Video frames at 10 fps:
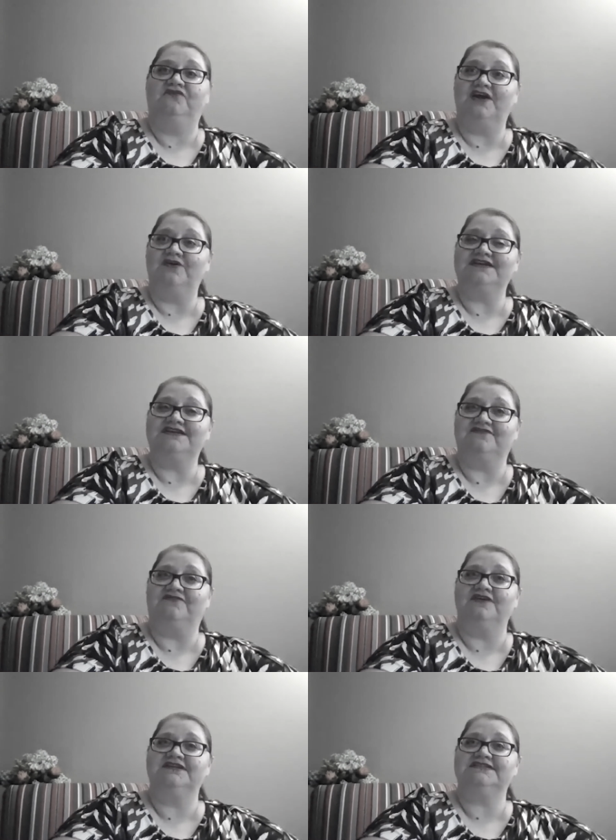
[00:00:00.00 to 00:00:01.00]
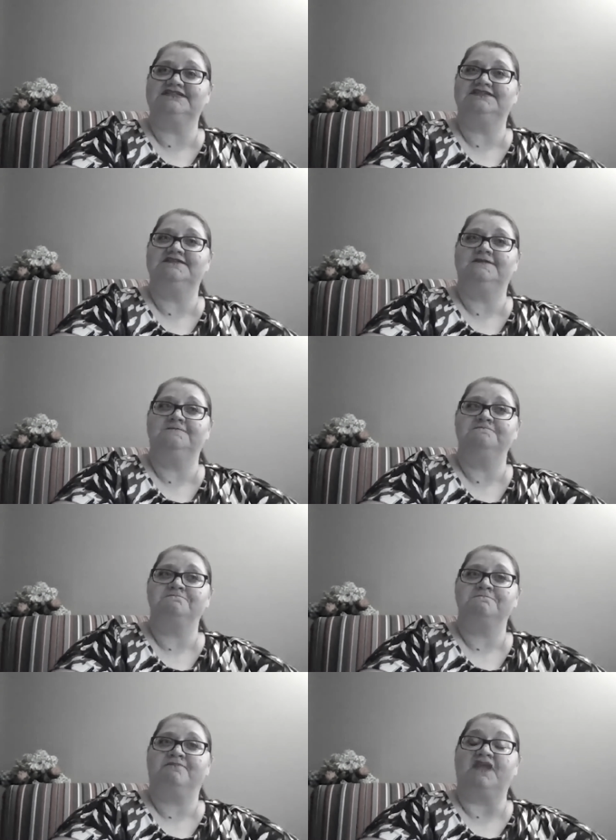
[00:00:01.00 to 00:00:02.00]
very different
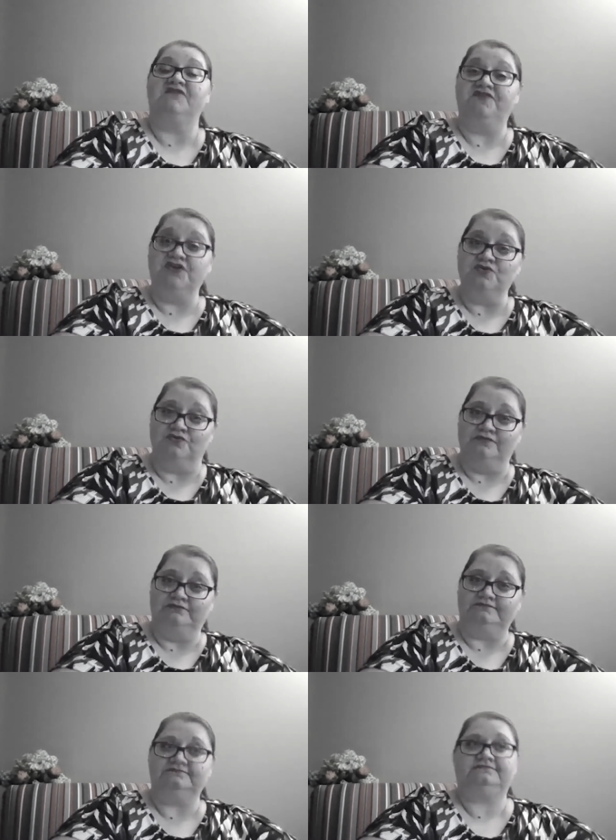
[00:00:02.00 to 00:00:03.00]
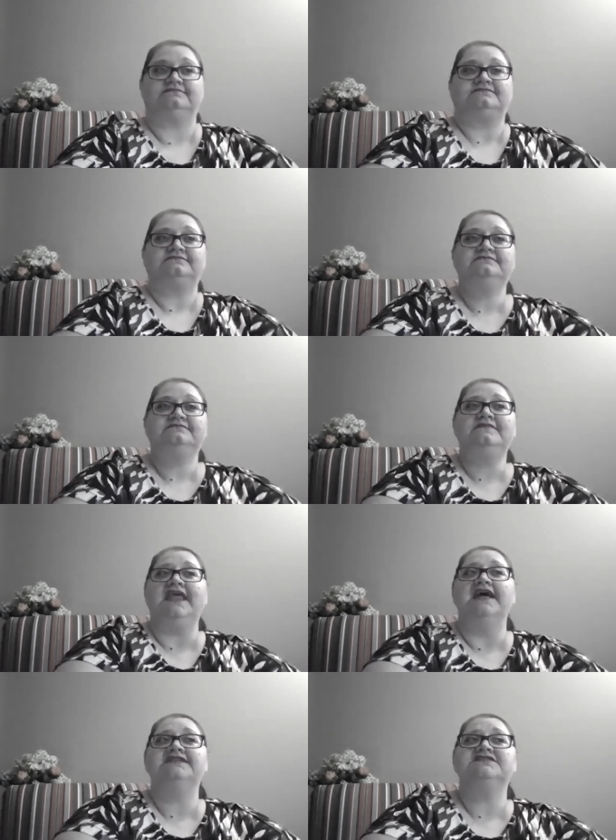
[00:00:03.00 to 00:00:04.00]
view.
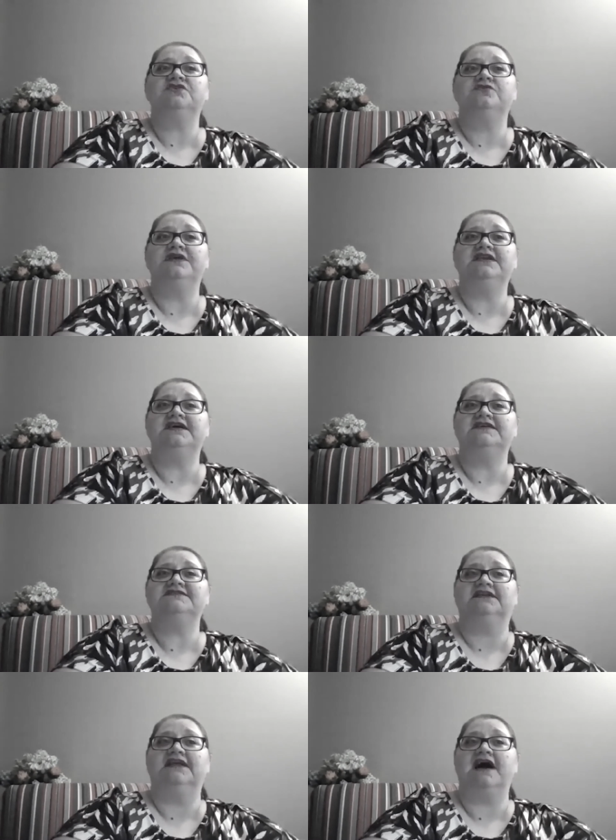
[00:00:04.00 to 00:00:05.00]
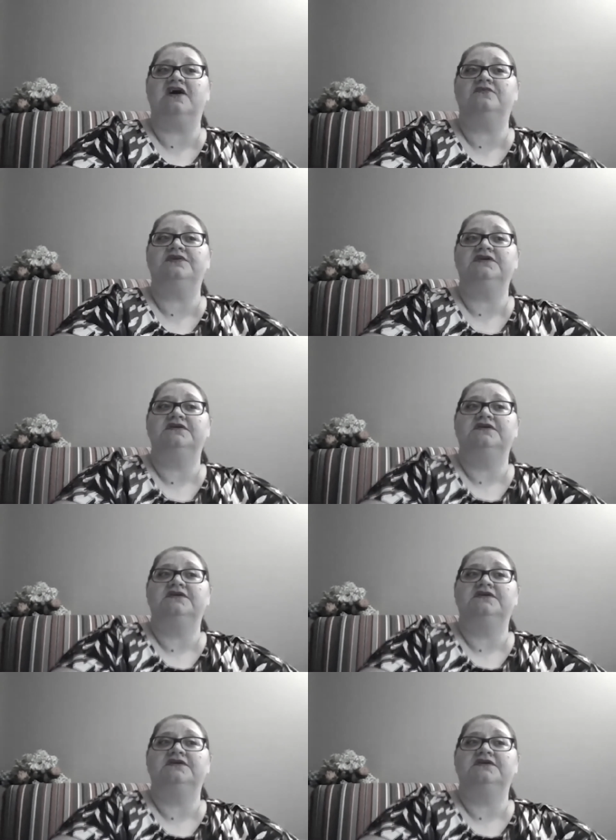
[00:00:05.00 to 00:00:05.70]
And so it has allowed